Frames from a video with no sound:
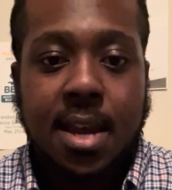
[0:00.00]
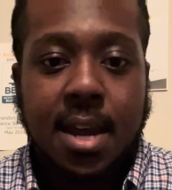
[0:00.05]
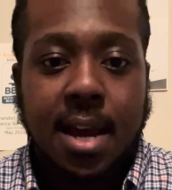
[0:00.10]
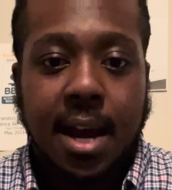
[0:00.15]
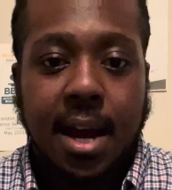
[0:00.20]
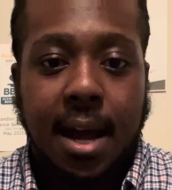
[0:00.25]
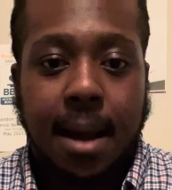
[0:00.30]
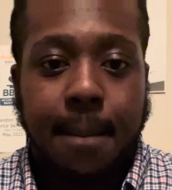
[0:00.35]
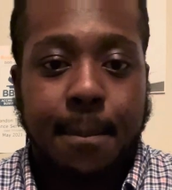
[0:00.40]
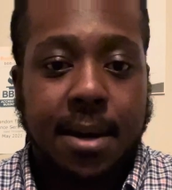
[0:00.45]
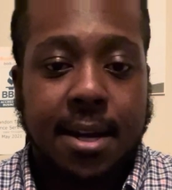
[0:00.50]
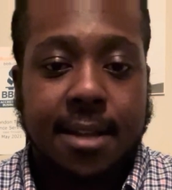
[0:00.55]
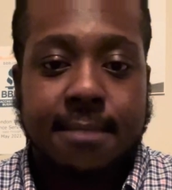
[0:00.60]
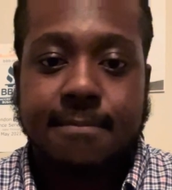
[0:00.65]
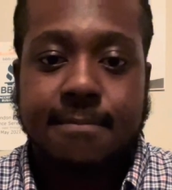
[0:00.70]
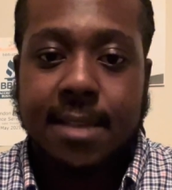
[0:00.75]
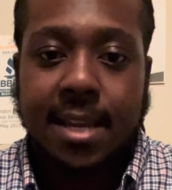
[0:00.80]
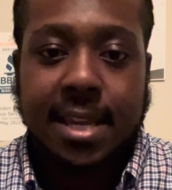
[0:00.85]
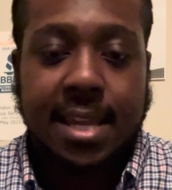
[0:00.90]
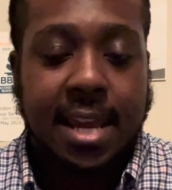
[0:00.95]
But
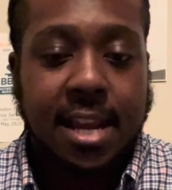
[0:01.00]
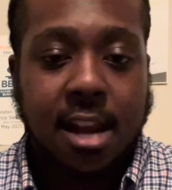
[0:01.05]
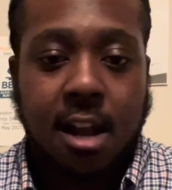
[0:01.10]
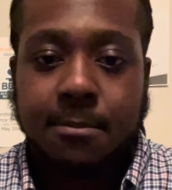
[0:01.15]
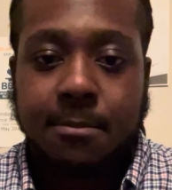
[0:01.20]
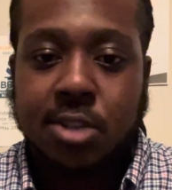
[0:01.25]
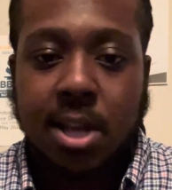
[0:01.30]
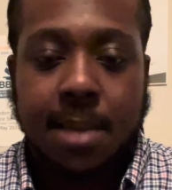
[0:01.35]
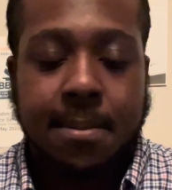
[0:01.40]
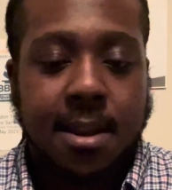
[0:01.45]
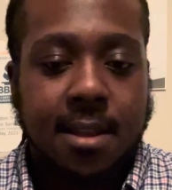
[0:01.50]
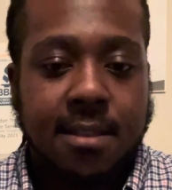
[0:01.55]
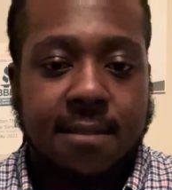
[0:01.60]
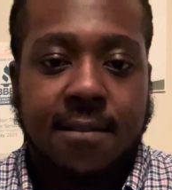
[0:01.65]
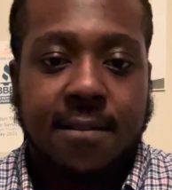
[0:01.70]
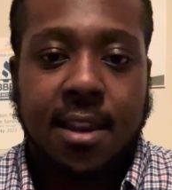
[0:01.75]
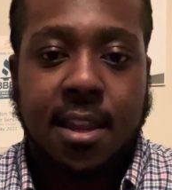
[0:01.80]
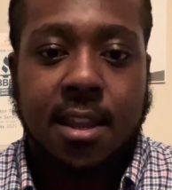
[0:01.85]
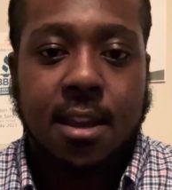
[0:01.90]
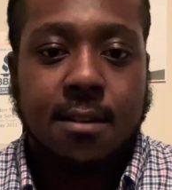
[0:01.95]
again, I'll be dropping another
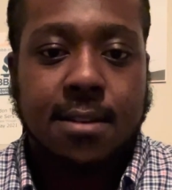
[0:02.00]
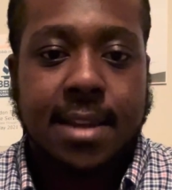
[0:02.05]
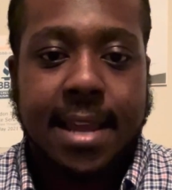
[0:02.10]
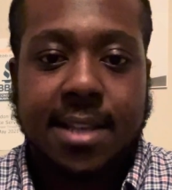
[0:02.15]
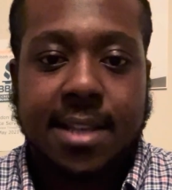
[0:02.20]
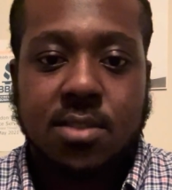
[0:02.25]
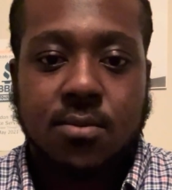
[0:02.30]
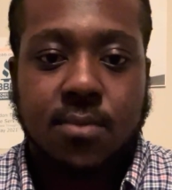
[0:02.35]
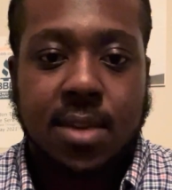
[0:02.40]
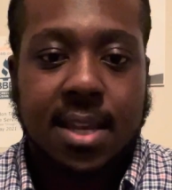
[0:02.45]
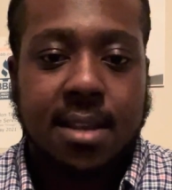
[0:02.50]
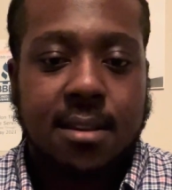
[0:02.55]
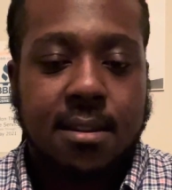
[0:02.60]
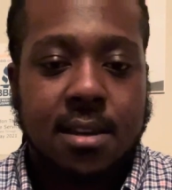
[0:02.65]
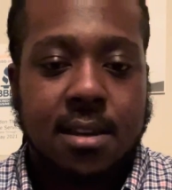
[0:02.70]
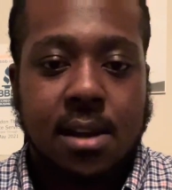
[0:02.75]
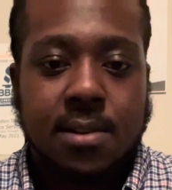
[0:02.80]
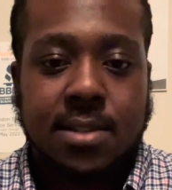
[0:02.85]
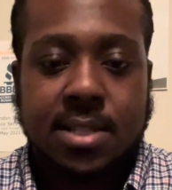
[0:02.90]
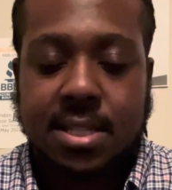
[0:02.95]
video next week,
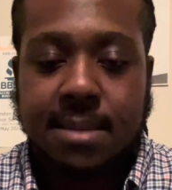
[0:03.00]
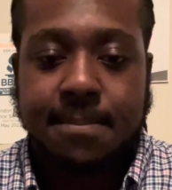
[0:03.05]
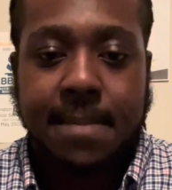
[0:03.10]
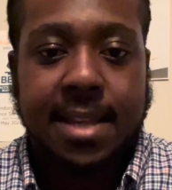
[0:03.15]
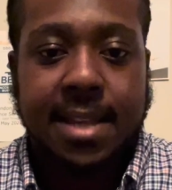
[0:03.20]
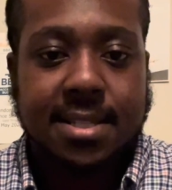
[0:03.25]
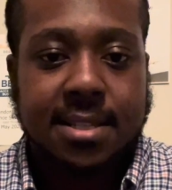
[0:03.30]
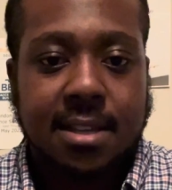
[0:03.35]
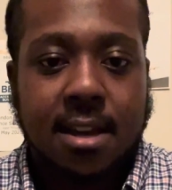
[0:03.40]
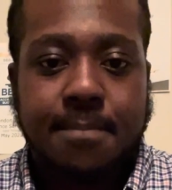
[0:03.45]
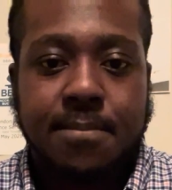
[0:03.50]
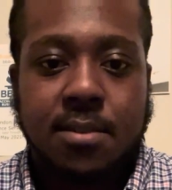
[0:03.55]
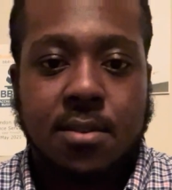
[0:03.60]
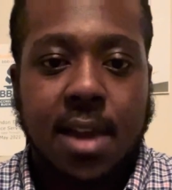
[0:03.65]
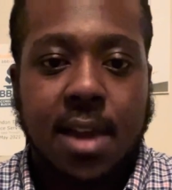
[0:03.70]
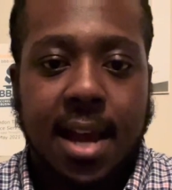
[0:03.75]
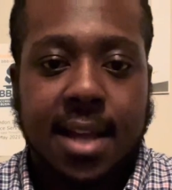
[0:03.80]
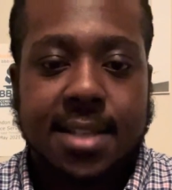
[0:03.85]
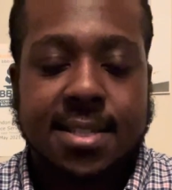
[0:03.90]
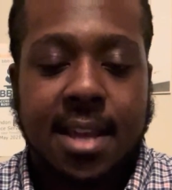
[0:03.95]
just to basically help you
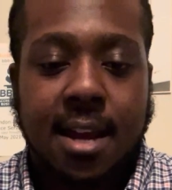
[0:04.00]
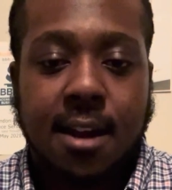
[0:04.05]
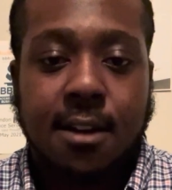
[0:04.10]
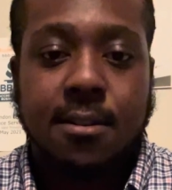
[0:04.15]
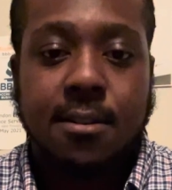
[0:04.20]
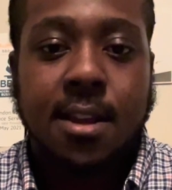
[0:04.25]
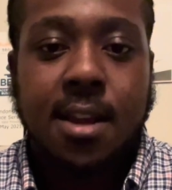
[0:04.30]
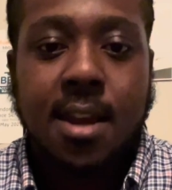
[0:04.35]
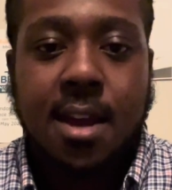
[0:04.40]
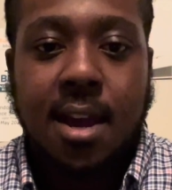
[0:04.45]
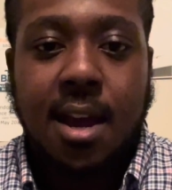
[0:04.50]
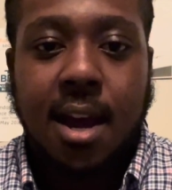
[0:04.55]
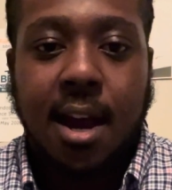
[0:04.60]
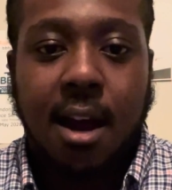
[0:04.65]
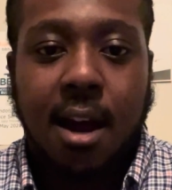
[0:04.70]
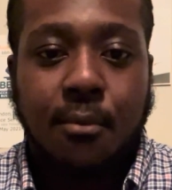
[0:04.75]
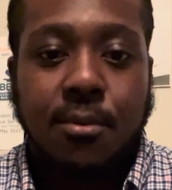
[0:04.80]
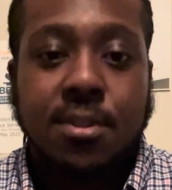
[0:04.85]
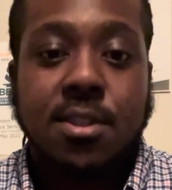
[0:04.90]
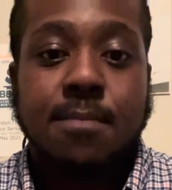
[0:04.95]
guys out
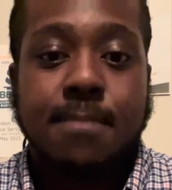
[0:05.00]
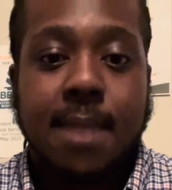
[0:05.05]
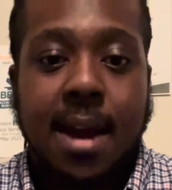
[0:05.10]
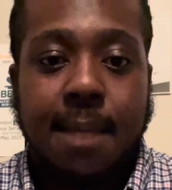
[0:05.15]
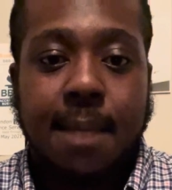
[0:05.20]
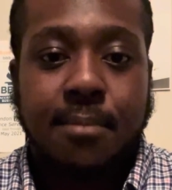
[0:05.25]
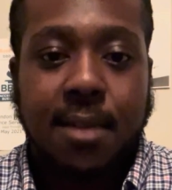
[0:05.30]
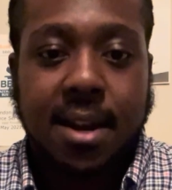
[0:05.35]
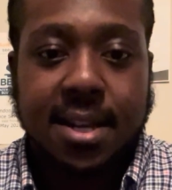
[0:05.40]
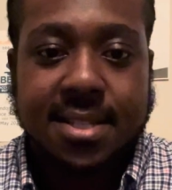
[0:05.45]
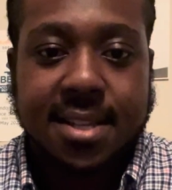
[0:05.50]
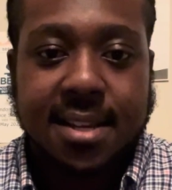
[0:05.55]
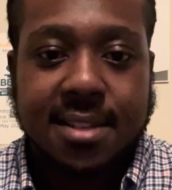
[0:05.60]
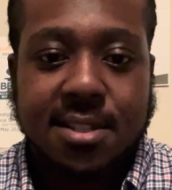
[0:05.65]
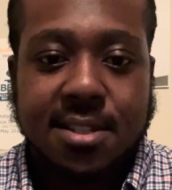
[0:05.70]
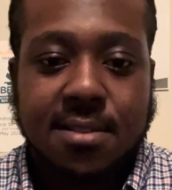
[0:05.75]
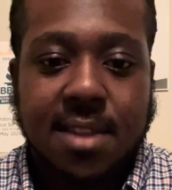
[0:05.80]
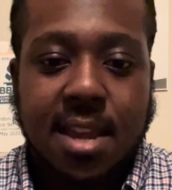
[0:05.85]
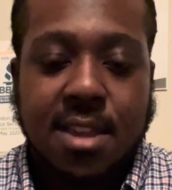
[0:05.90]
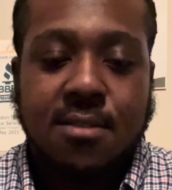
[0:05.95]
with your buying process.
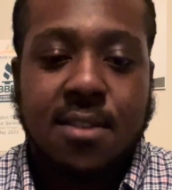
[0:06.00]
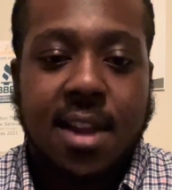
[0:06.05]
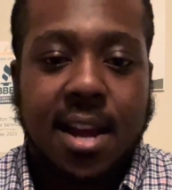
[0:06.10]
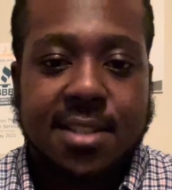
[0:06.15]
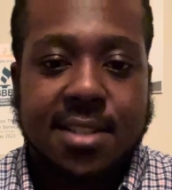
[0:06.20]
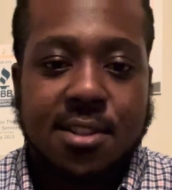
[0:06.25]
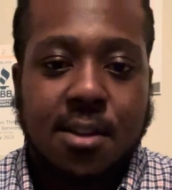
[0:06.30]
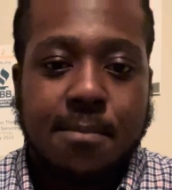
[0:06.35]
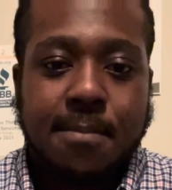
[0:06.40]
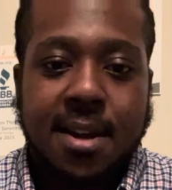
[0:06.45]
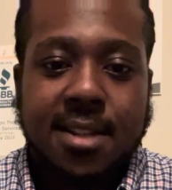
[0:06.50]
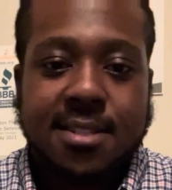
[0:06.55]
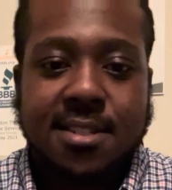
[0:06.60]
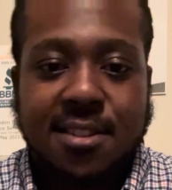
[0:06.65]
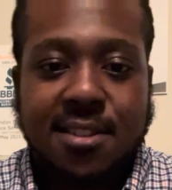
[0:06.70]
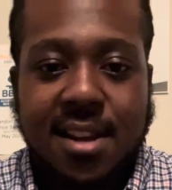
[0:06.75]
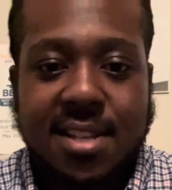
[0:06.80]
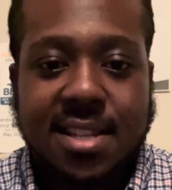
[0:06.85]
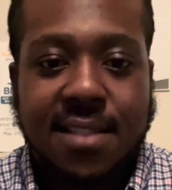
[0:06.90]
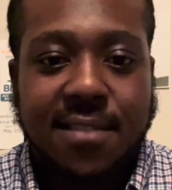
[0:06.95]
So thank you guys so much.
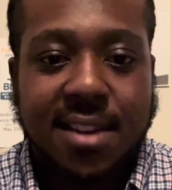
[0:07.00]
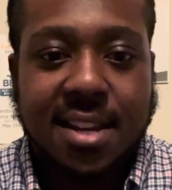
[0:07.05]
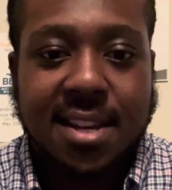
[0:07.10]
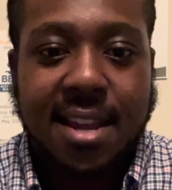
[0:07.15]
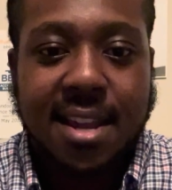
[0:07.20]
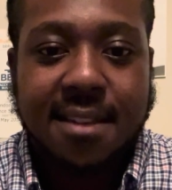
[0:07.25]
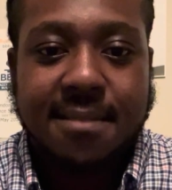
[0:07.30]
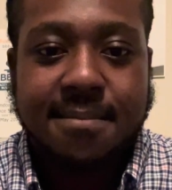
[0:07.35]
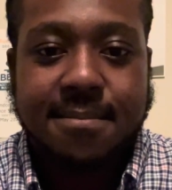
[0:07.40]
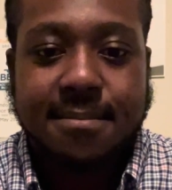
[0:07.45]
You guys have a good night.